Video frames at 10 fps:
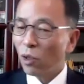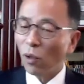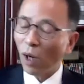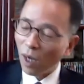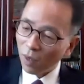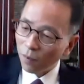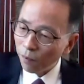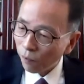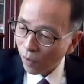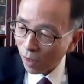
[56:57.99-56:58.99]
So
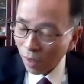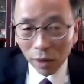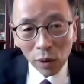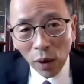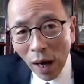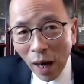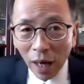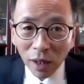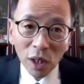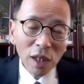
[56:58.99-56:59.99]
so
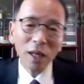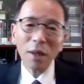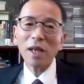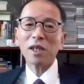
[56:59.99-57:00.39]
I see that